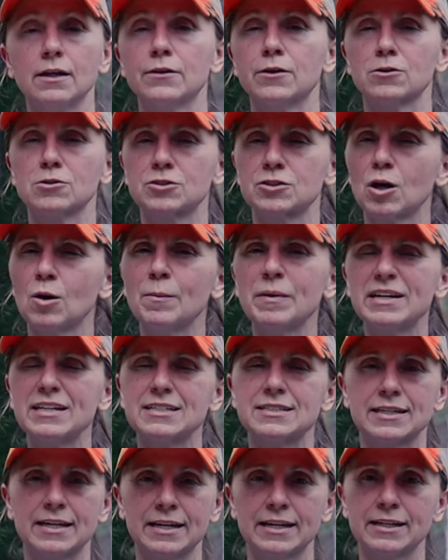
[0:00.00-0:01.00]
There are so many
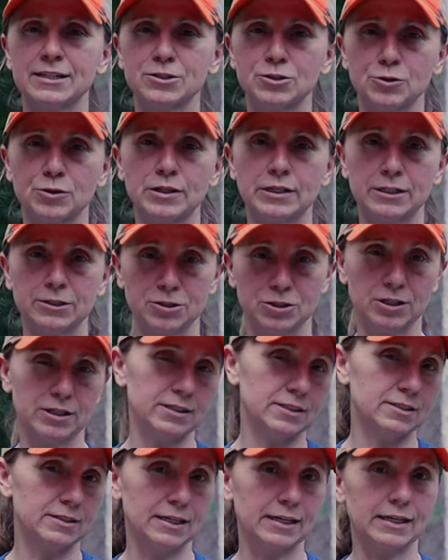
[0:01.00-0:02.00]
settings you can
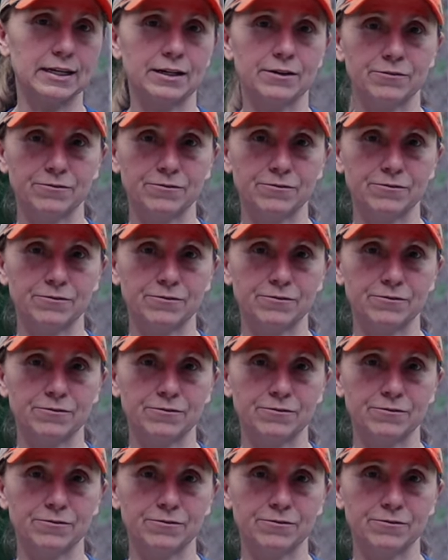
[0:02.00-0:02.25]
adjust that can